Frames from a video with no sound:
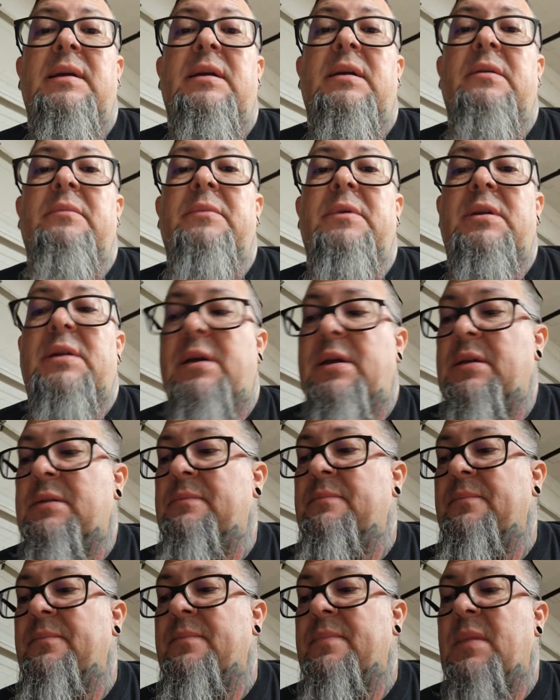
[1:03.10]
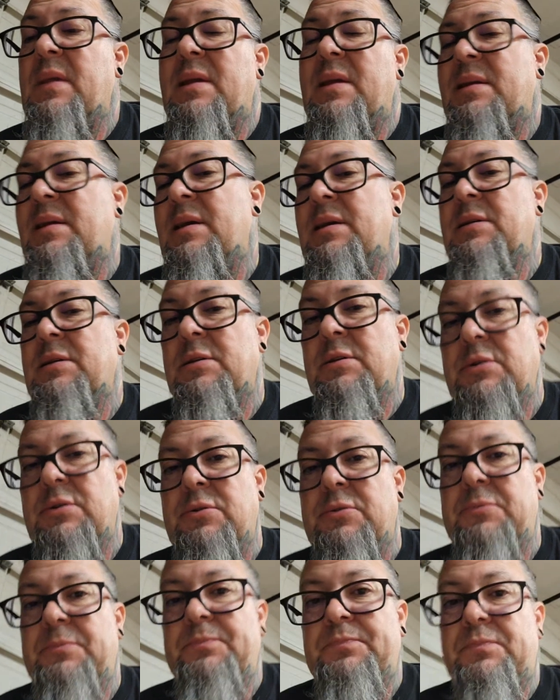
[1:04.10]
mean, I kind of
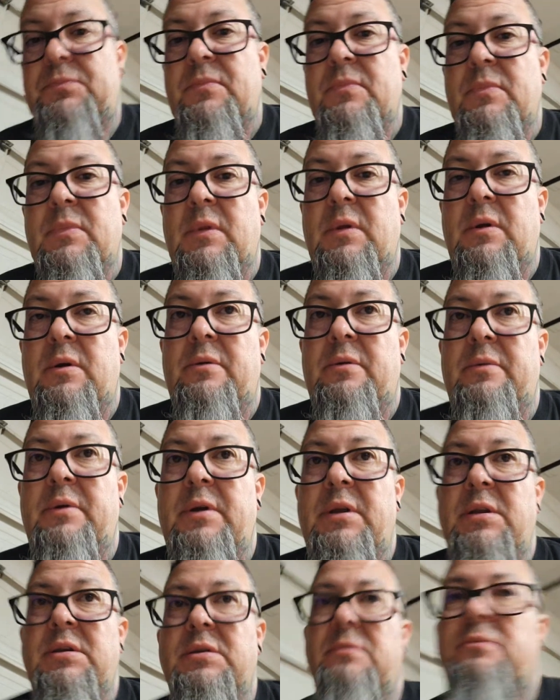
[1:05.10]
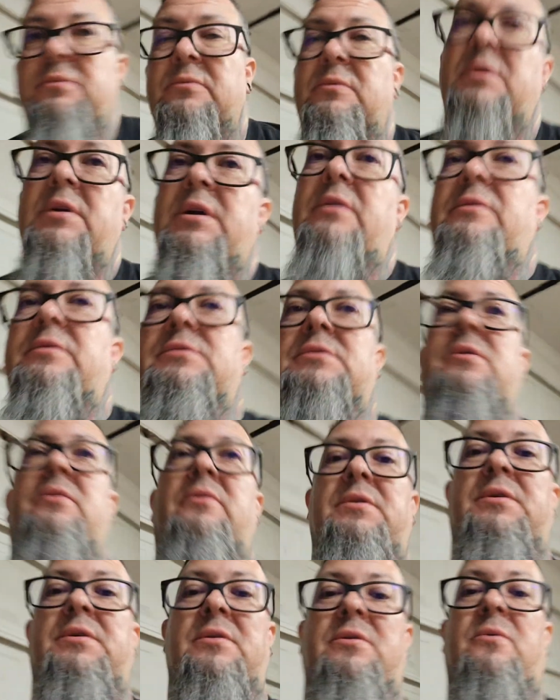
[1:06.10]
knew already when I was going to the